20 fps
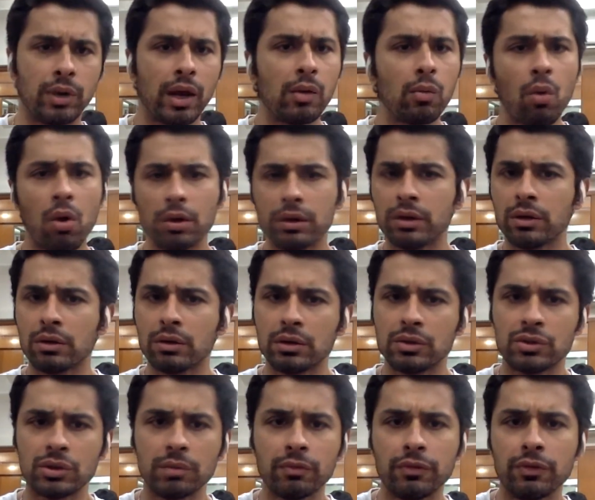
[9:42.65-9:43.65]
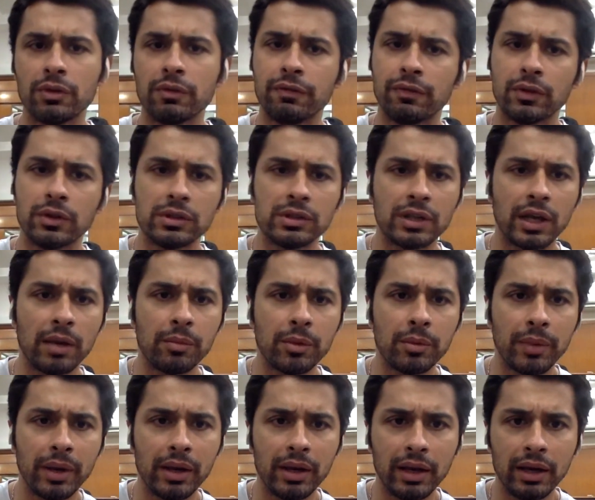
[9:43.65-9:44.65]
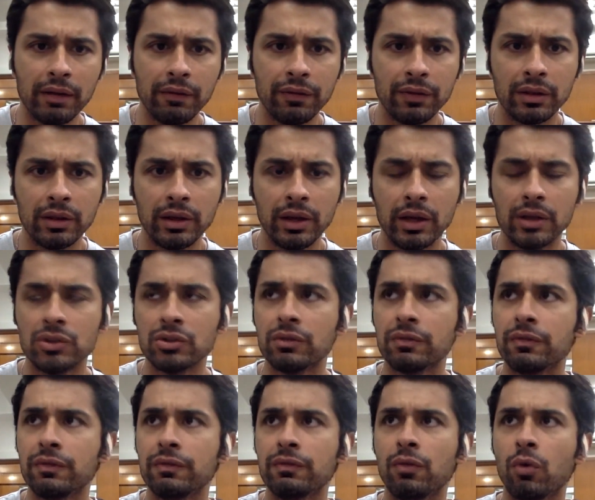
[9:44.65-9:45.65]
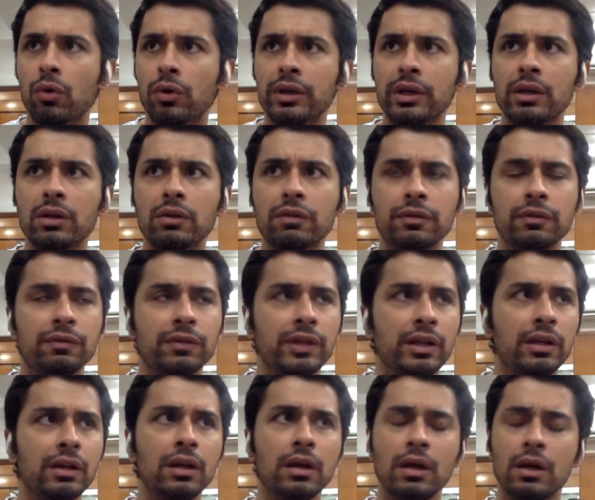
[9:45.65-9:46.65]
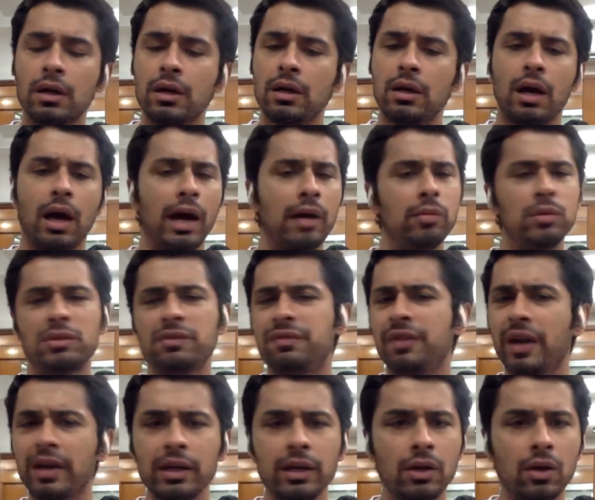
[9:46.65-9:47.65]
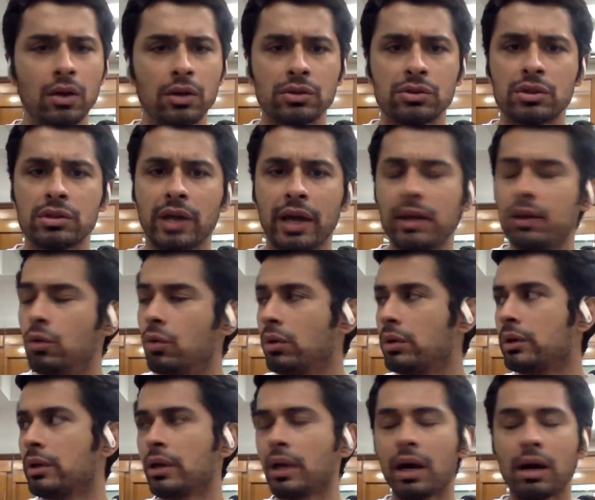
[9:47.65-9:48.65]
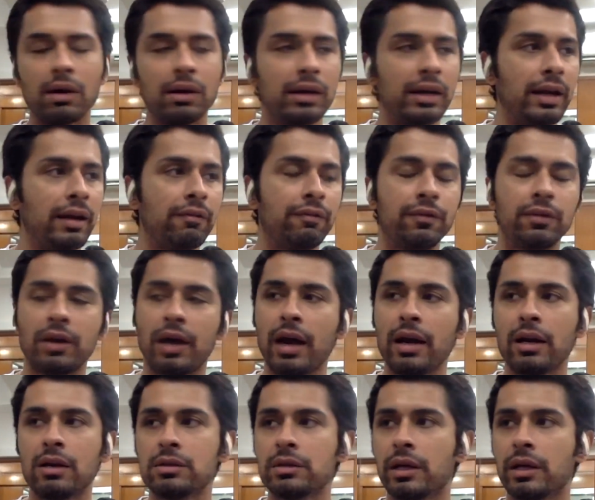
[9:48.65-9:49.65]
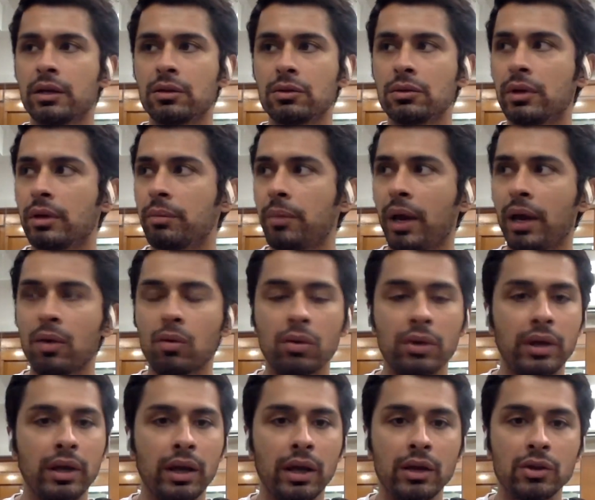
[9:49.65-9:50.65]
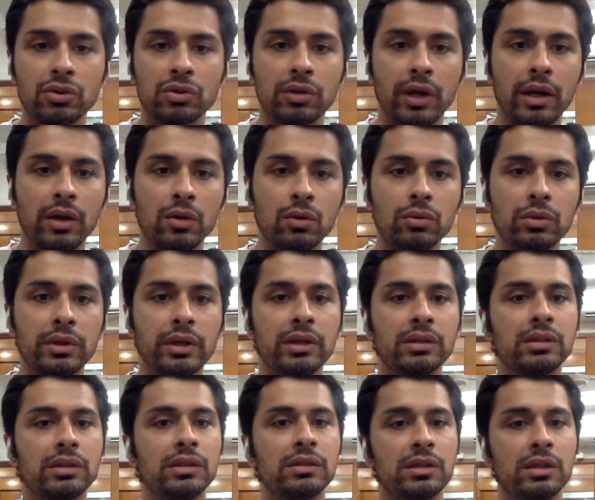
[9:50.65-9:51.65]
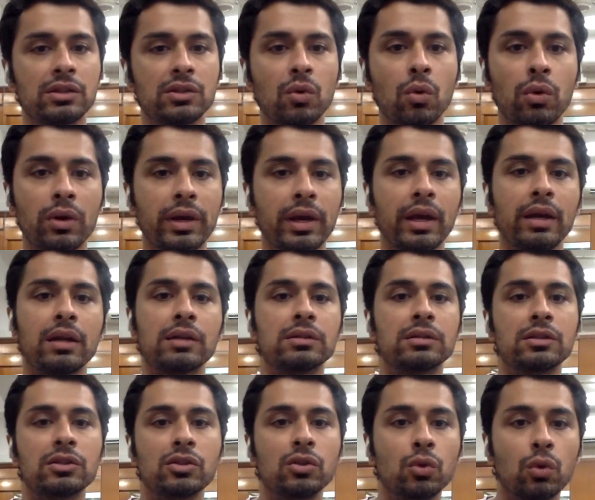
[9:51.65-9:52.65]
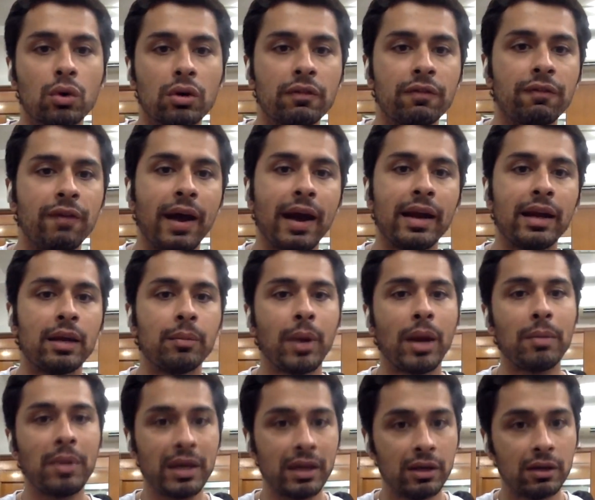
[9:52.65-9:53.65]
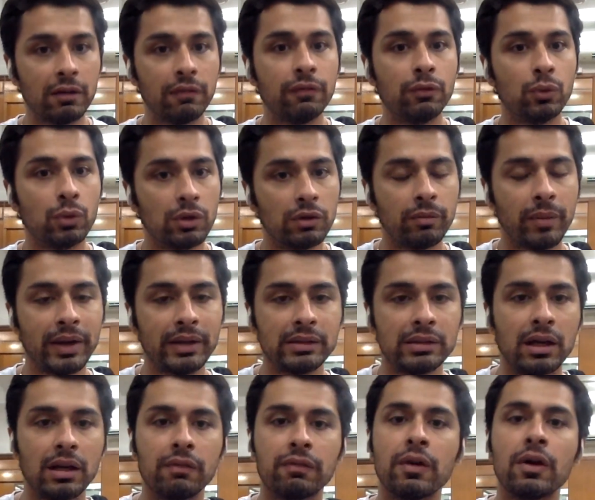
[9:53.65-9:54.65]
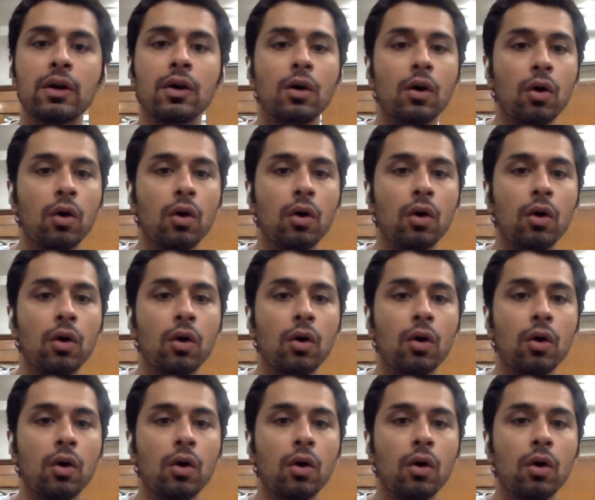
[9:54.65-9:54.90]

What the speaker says: When I walked into the gym for the first time in my life at the age of 14 or 15, I was very conscious. I looked around left, right, as I do, am I okay? Should I do this? Is this okay? Does this look fine? Am I making a fool of myself?